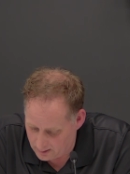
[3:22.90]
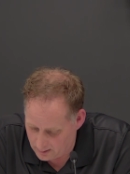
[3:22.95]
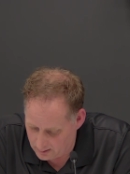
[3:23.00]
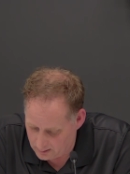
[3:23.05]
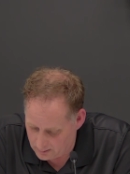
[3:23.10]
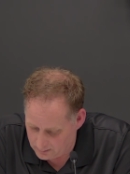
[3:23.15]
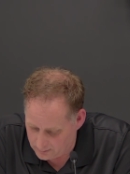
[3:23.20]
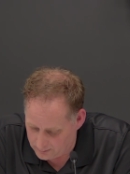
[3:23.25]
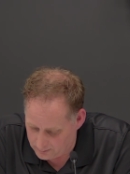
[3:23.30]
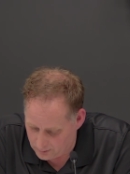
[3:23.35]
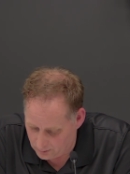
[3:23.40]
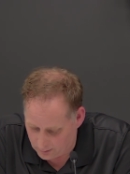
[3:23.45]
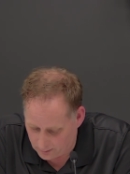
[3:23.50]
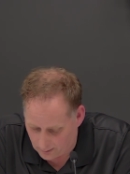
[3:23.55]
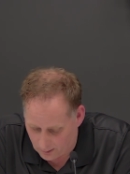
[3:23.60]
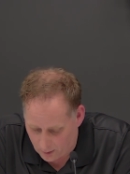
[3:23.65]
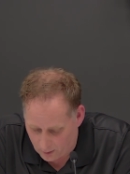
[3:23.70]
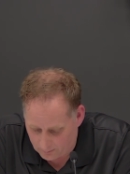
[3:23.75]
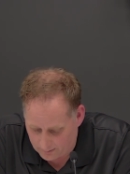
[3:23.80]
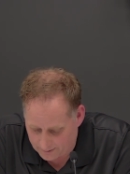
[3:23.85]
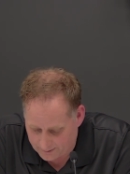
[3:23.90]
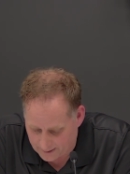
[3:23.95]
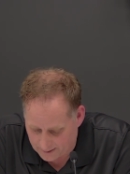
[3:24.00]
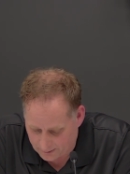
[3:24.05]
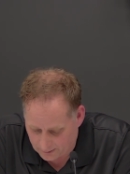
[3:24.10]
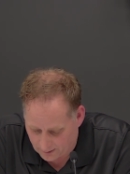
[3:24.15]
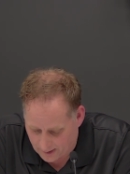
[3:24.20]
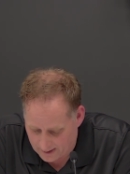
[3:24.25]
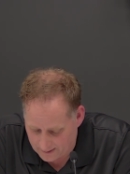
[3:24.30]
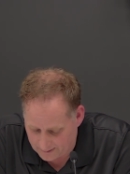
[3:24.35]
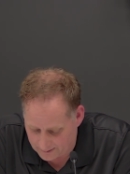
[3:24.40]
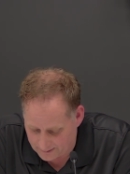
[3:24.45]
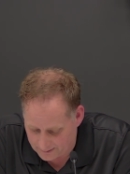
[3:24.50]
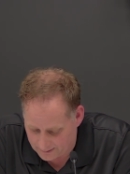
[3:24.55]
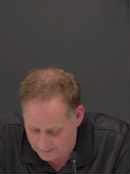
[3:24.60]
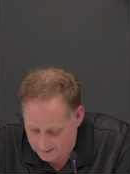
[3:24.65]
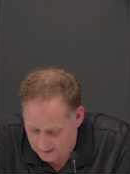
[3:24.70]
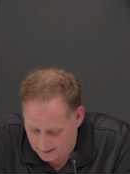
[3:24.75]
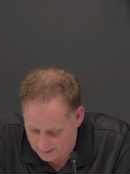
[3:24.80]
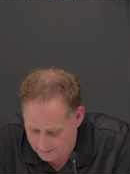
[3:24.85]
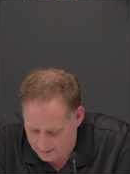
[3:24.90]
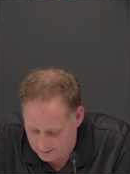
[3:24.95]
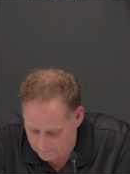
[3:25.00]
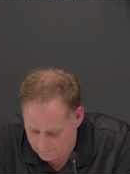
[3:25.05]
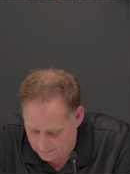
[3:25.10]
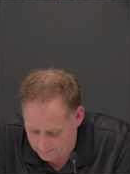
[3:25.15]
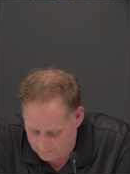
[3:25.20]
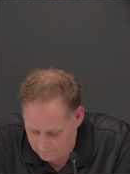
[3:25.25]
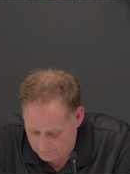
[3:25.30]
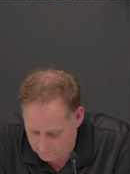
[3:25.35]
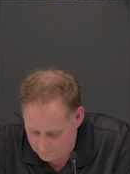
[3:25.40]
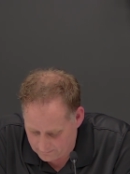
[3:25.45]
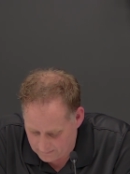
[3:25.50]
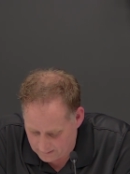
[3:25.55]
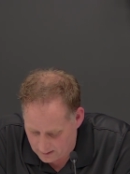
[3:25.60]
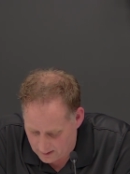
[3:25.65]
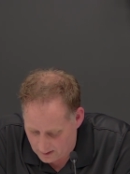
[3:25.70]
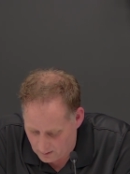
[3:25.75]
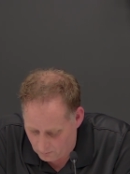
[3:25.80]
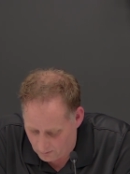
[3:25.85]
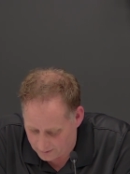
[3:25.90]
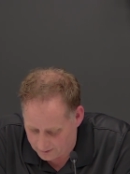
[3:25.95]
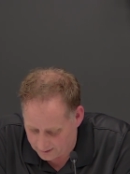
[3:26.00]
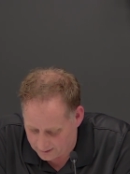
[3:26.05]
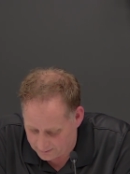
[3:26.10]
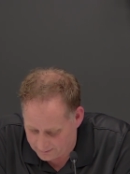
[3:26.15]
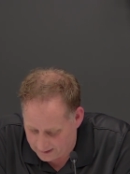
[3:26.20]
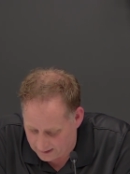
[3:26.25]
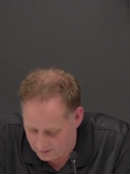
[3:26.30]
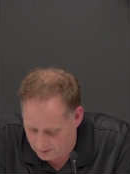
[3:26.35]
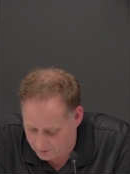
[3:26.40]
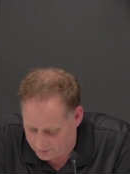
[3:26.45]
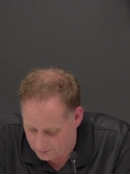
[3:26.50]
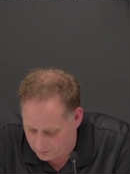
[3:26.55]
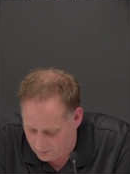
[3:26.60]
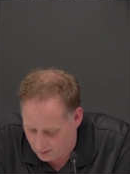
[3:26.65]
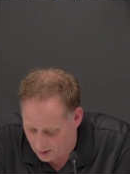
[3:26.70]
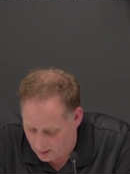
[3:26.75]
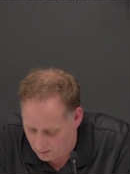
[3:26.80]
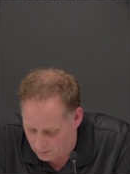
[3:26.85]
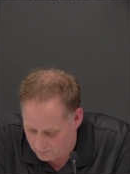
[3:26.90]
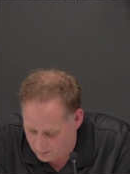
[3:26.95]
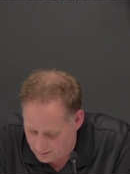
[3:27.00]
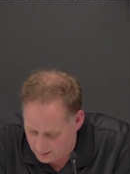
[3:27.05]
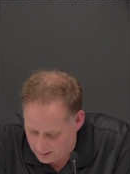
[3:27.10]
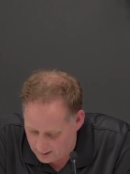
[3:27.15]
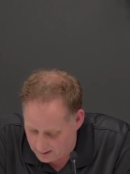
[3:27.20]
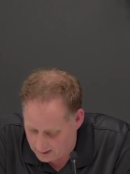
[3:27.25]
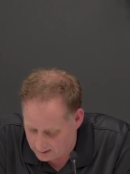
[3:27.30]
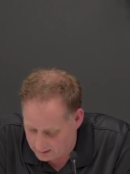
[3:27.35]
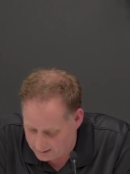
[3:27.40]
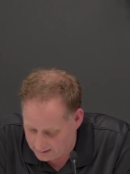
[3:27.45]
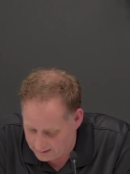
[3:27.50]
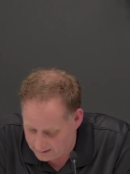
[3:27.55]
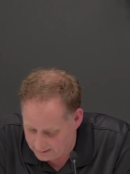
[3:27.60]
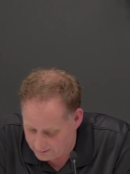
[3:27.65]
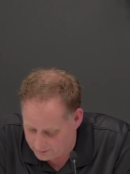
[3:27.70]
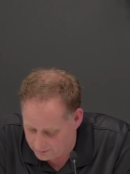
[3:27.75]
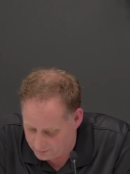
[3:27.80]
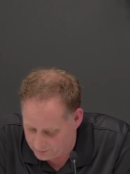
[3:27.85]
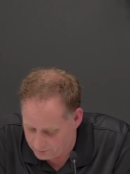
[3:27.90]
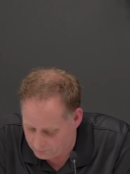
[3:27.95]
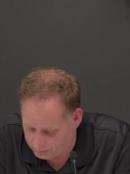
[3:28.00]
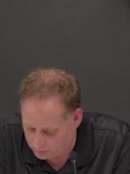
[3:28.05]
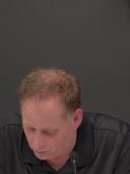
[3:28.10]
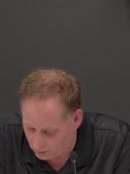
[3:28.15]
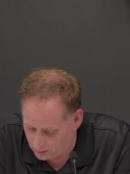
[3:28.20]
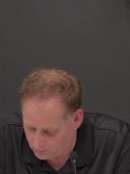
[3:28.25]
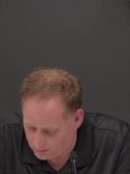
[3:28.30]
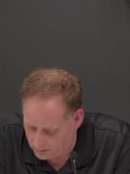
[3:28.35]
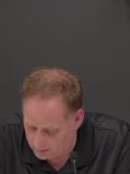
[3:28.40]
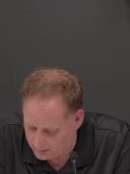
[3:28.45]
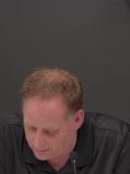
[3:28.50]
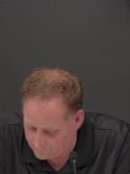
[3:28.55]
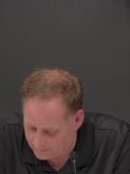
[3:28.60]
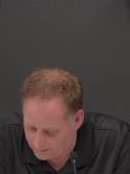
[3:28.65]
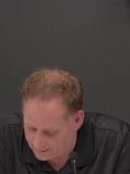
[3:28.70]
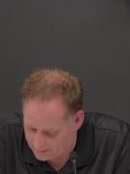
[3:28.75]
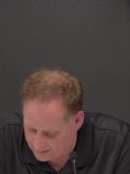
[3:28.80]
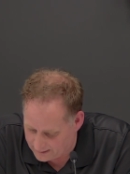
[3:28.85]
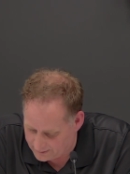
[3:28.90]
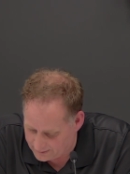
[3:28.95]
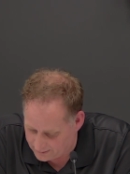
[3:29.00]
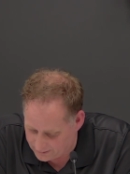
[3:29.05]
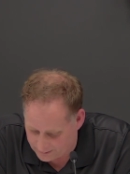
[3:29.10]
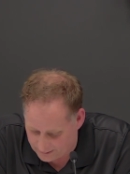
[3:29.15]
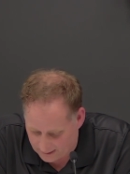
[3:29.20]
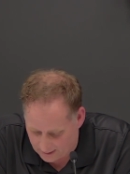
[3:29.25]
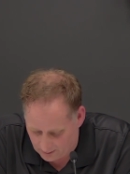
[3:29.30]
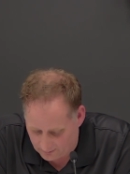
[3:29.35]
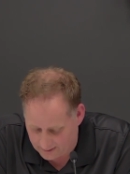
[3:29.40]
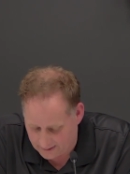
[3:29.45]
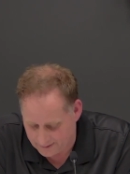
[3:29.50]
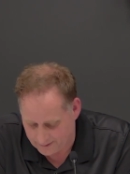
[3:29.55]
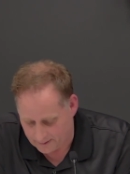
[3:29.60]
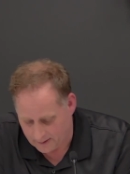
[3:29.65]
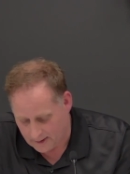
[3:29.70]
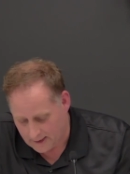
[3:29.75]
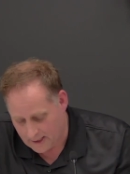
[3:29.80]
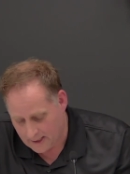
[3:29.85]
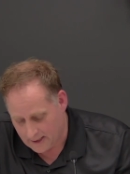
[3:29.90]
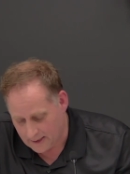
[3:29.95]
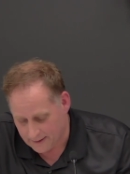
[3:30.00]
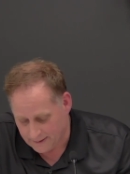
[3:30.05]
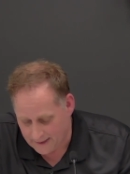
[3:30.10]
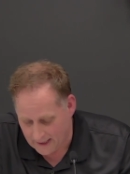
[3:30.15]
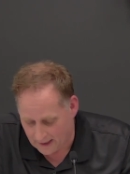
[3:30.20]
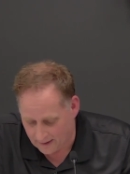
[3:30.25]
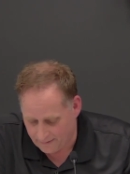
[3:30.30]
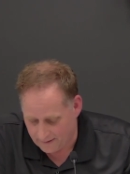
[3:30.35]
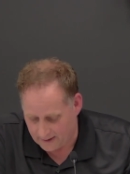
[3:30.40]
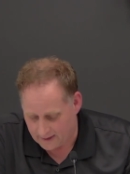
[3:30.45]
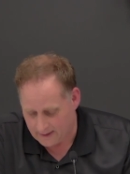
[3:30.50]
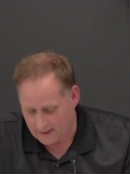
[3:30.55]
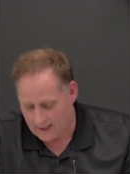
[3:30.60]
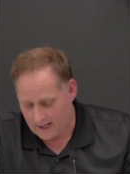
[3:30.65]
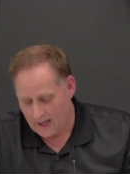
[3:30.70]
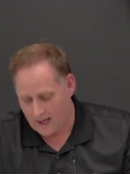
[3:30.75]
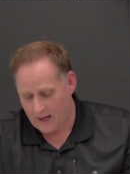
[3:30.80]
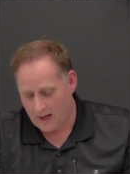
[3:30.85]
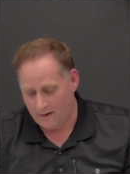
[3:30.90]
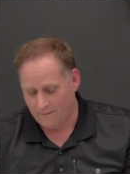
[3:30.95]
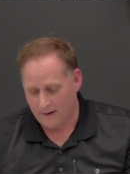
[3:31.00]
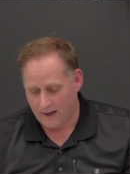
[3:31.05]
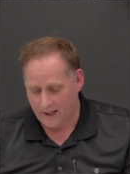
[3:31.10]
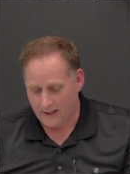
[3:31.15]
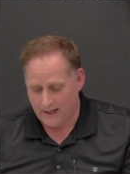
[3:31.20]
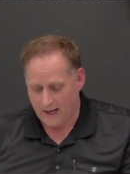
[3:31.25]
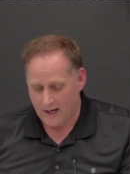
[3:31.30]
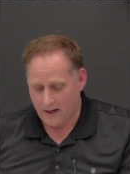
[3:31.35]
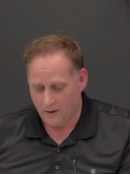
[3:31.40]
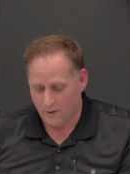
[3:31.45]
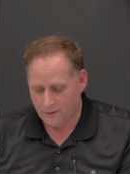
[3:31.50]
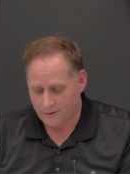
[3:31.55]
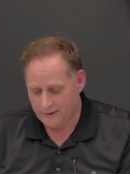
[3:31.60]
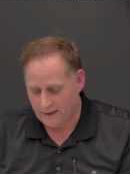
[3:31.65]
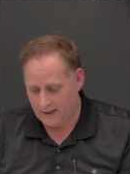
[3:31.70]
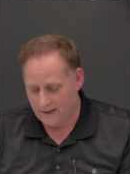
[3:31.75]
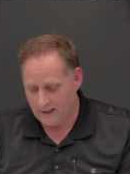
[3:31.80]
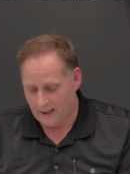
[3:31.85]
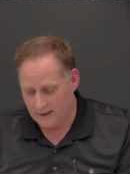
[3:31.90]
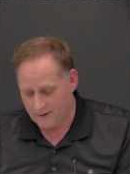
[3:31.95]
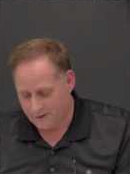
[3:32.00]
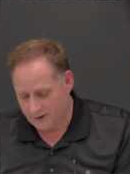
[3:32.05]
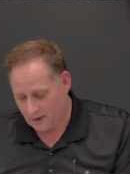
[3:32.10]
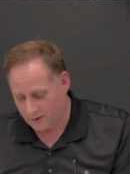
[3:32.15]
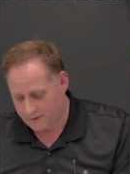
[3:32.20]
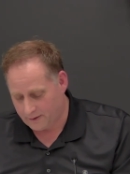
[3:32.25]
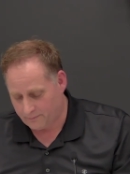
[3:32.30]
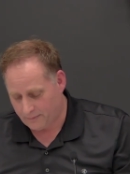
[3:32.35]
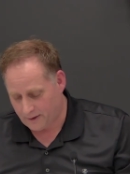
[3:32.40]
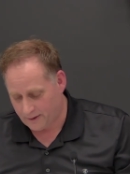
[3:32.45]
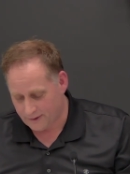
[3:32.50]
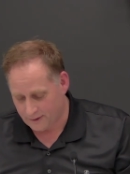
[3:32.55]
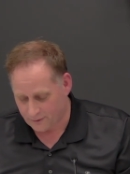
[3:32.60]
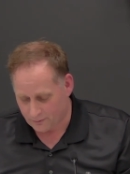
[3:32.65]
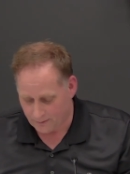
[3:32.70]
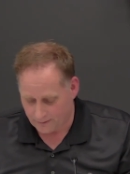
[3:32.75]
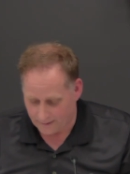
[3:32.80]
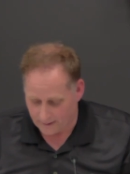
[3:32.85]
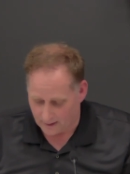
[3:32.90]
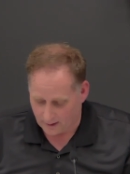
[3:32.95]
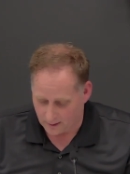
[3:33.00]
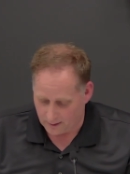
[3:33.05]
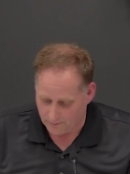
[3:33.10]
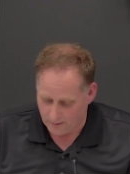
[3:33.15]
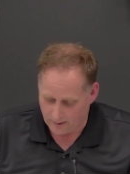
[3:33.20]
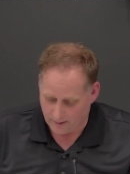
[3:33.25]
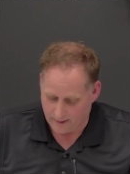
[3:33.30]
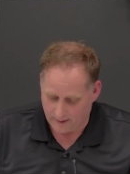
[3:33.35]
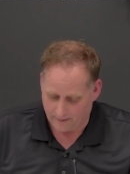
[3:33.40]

due to the homelessness crisis in St. Stephen, which continues to grow, leading to deplorable living conditions, illness, death, and of unhoused and unsheltered persons within our community.